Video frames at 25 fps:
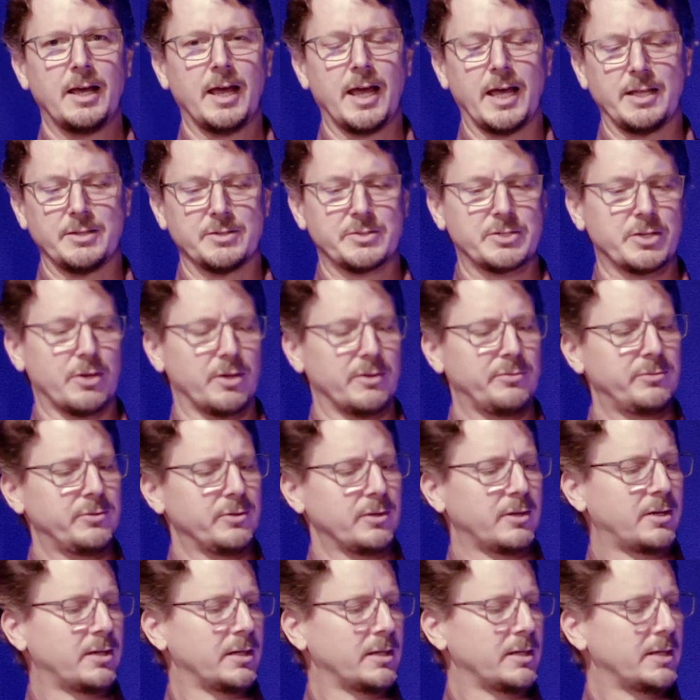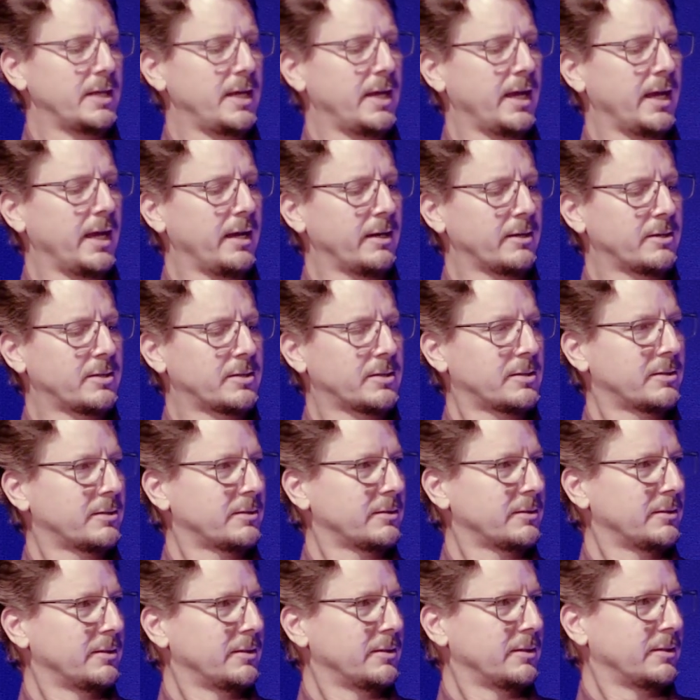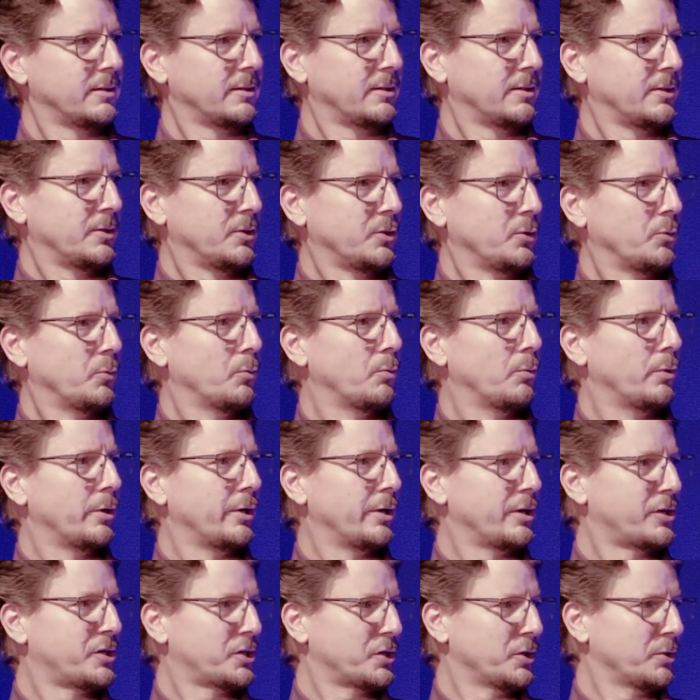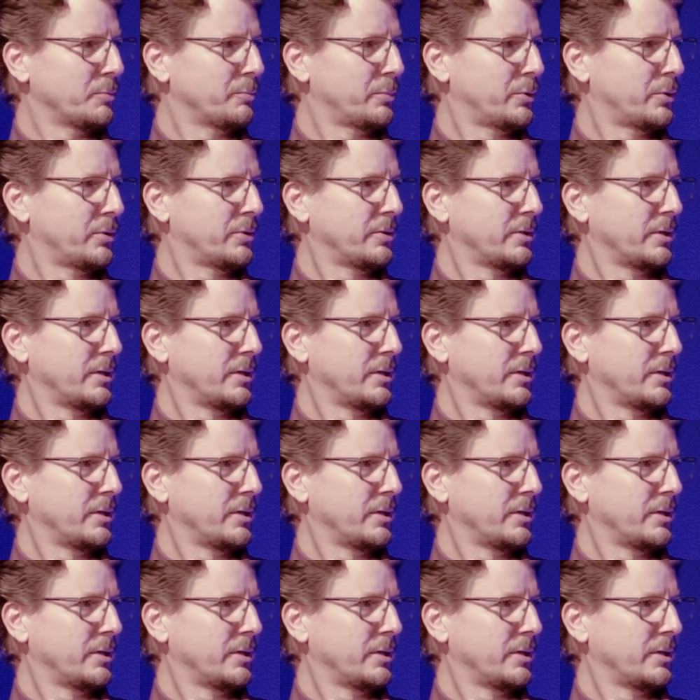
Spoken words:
And so if you connect worship,